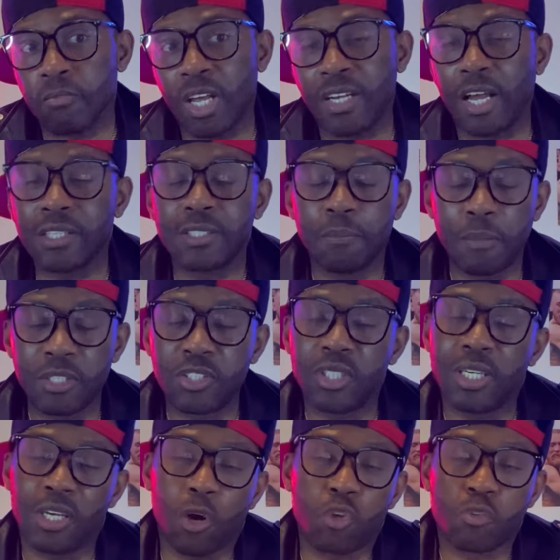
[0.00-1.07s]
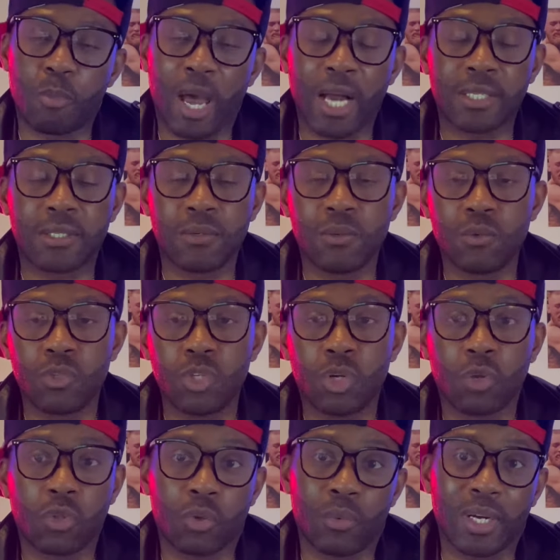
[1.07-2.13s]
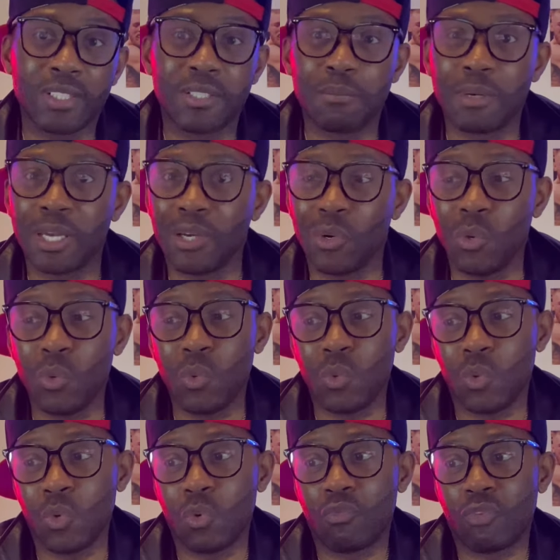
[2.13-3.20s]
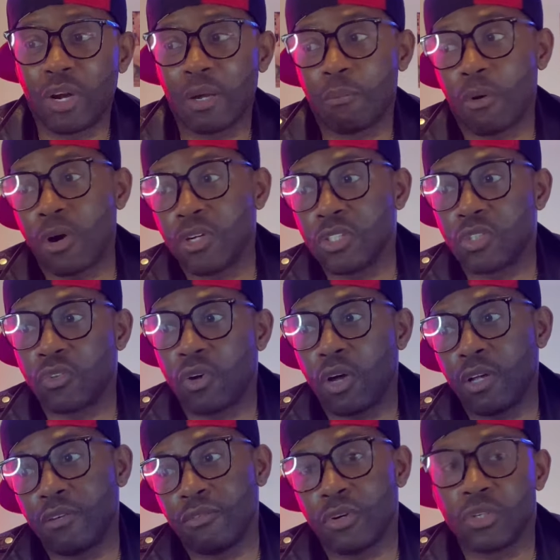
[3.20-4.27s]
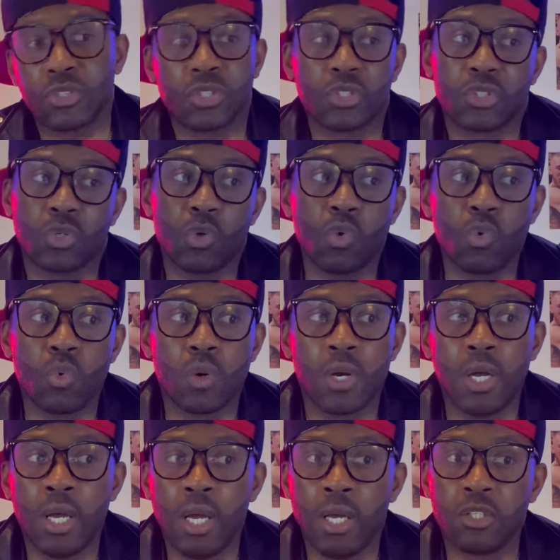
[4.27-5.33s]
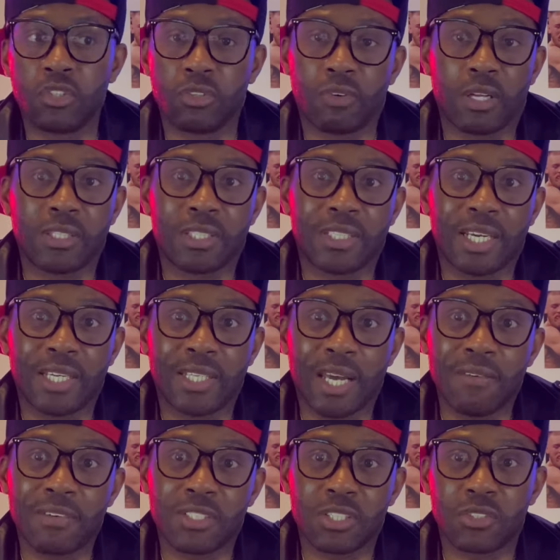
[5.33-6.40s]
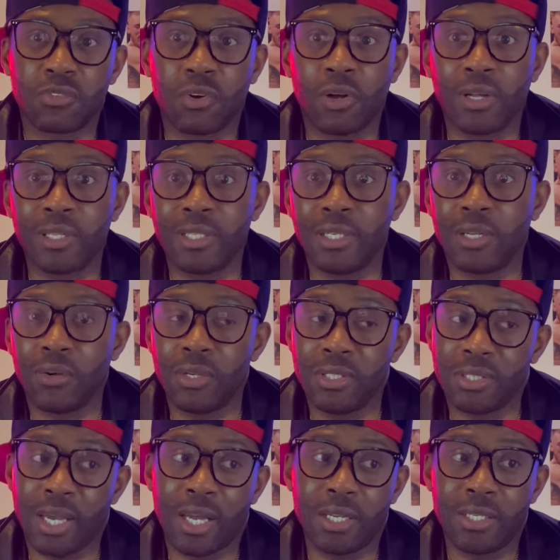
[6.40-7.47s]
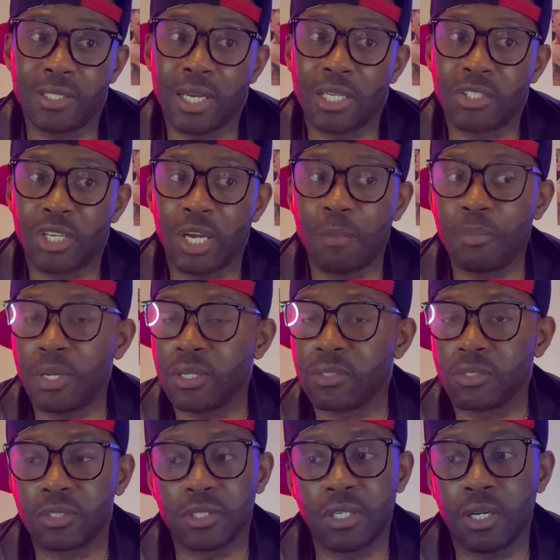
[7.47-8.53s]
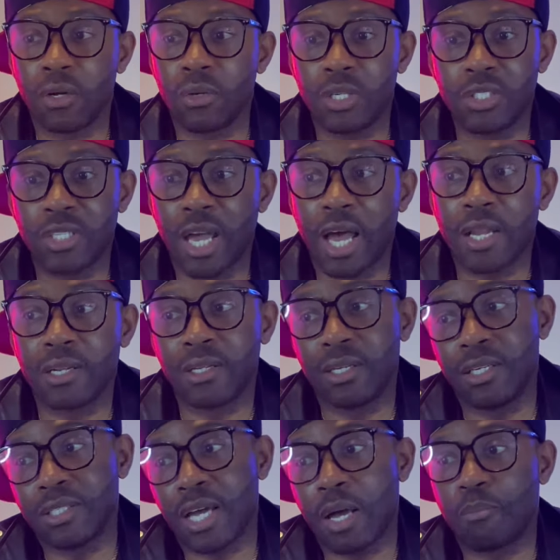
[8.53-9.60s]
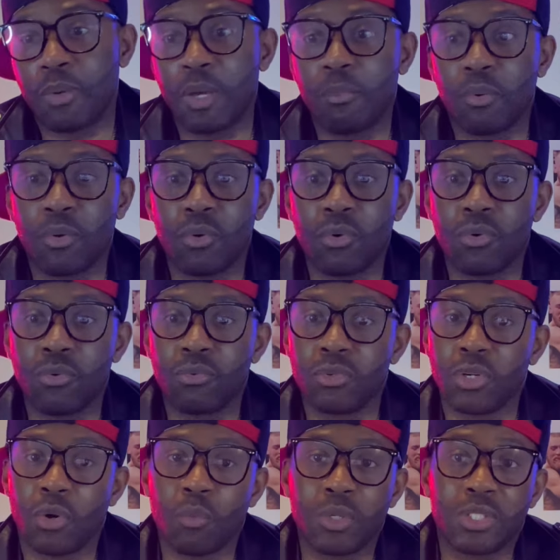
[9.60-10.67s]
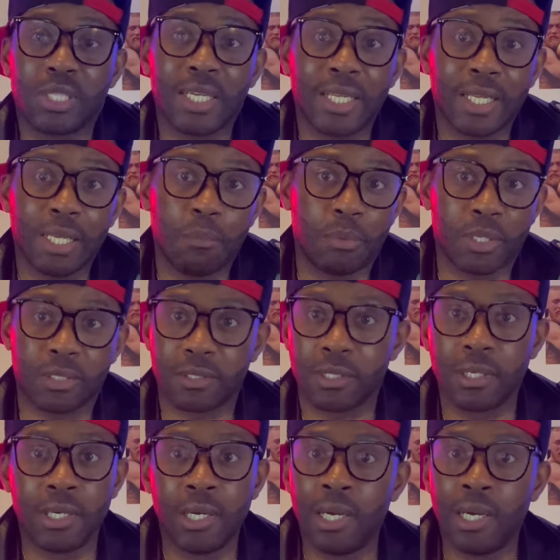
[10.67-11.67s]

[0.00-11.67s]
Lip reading: Not to mention it goes back to, you know, their resume, who Frank Martin's fought versus who Gervonta Tank Davis has fought. You know, he's got champions. You know, he's got people who, you know, went to the Olympics.